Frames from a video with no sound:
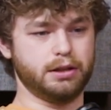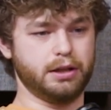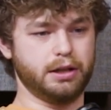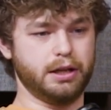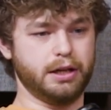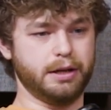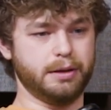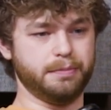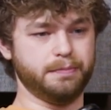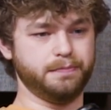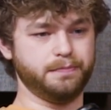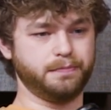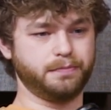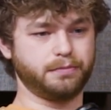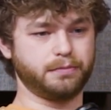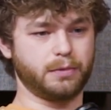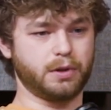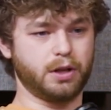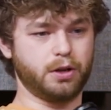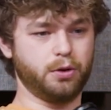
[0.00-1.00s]

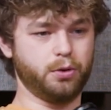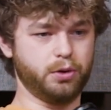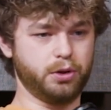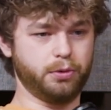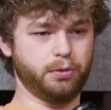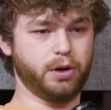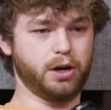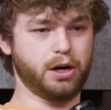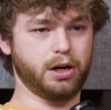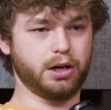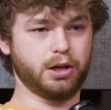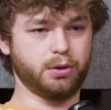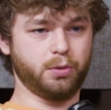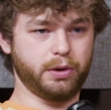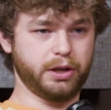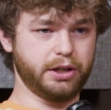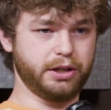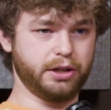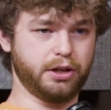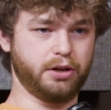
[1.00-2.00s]
who you are,
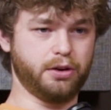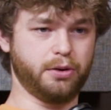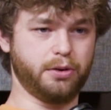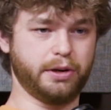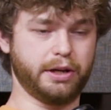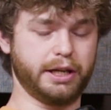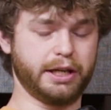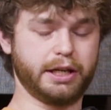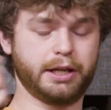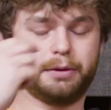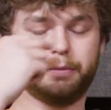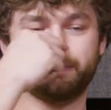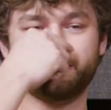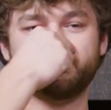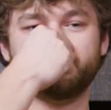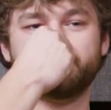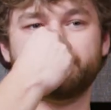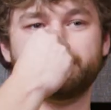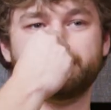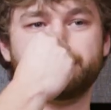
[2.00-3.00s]
where you're going,
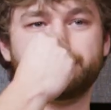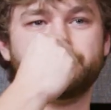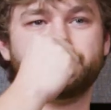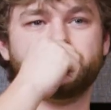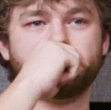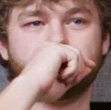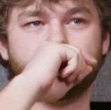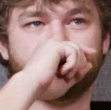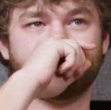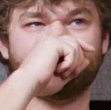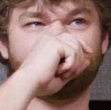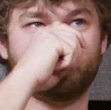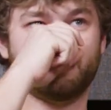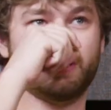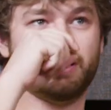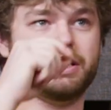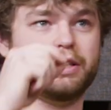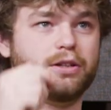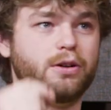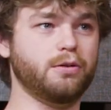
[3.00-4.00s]

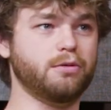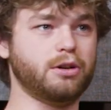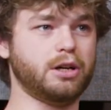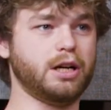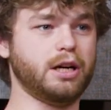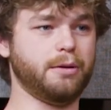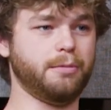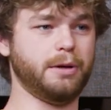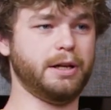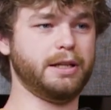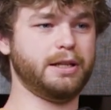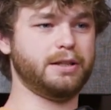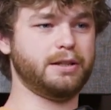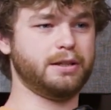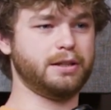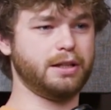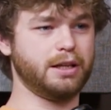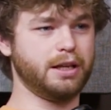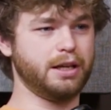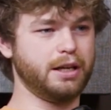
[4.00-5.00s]
and to overcome it.
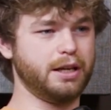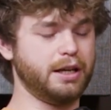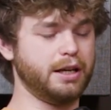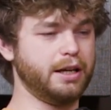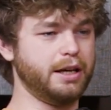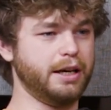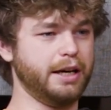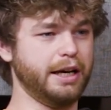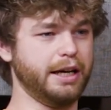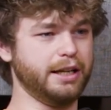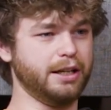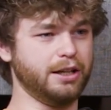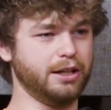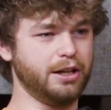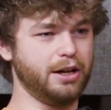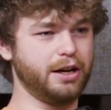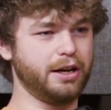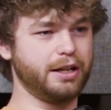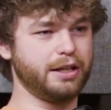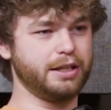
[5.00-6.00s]
And a
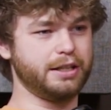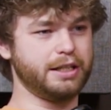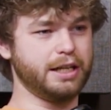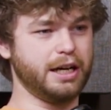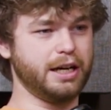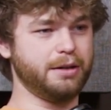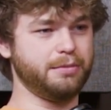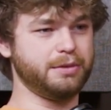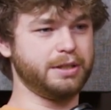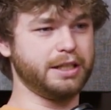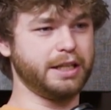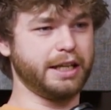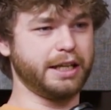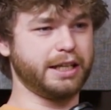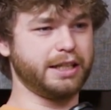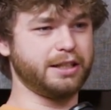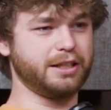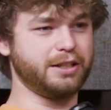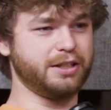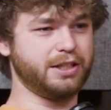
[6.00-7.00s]
lot of the times,
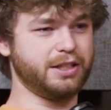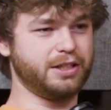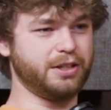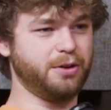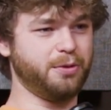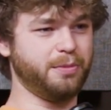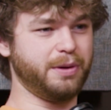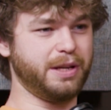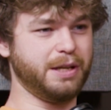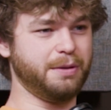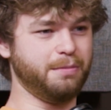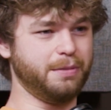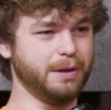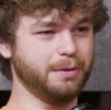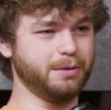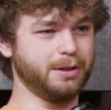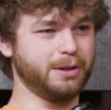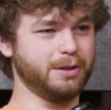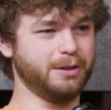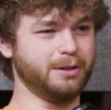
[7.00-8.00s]
like, there's so many
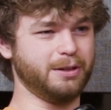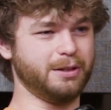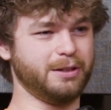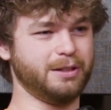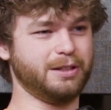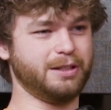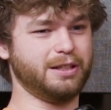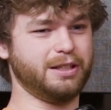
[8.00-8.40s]
biblical